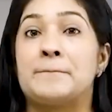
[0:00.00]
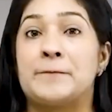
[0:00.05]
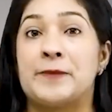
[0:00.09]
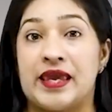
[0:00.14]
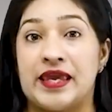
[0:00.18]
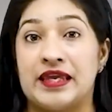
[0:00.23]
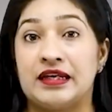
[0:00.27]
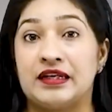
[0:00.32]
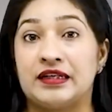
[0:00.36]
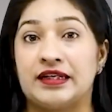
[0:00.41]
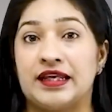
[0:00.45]

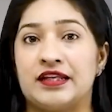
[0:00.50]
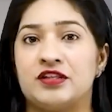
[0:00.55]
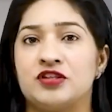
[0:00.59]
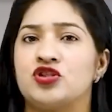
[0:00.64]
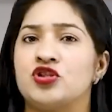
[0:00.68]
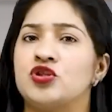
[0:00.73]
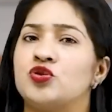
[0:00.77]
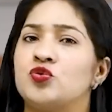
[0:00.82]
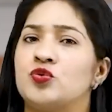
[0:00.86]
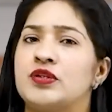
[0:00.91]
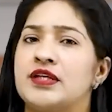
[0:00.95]
paying
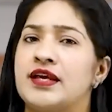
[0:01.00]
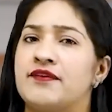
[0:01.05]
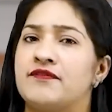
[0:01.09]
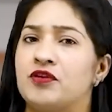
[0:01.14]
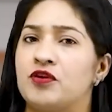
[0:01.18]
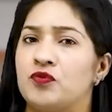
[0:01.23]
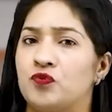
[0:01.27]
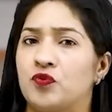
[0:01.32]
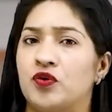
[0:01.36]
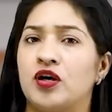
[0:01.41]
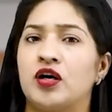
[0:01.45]
attention to the
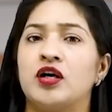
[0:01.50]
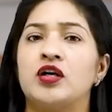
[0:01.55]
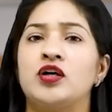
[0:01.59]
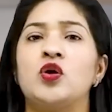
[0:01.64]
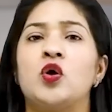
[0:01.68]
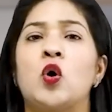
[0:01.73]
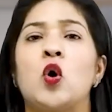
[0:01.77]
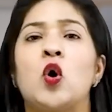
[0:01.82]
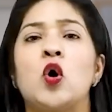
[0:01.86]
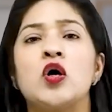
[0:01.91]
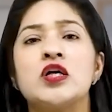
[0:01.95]
every
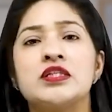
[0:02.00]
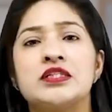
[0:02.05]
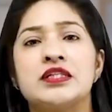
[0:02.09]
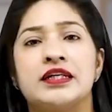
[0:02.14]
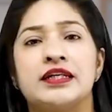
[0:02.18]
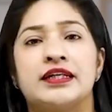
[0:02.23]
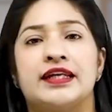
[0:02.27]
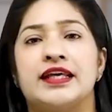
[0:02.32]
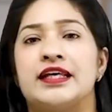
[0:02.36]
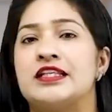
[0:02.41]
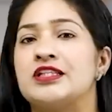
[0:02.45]
word or
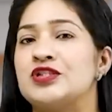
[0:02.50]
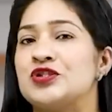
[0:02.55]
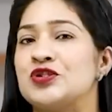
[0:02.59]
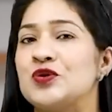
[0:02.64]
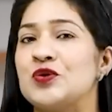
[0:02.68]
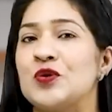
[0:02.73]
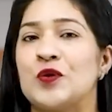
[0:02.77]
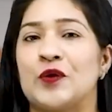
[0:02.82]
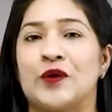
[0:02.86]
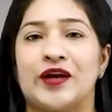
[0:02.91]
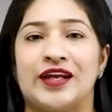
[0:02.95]
sentence
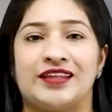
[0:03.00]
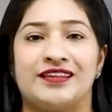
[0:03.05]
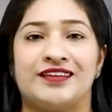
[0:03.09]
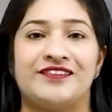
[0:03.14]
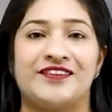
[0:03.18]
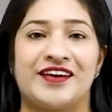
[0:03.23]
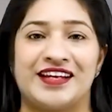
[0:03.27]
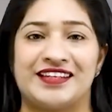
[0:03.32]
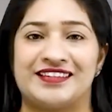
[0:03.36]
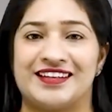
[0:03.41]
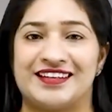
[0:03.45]
to locate
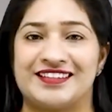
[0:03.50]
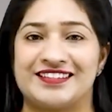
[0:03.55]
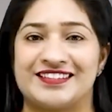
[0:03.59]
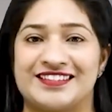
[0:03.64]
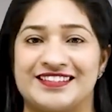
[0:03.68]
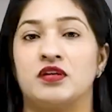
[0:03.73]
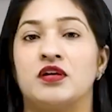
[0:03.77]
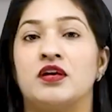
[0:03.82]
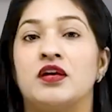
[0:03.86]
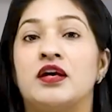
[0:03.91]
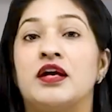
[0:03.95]
the right
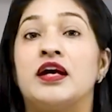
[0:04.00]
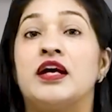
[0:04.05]
answer.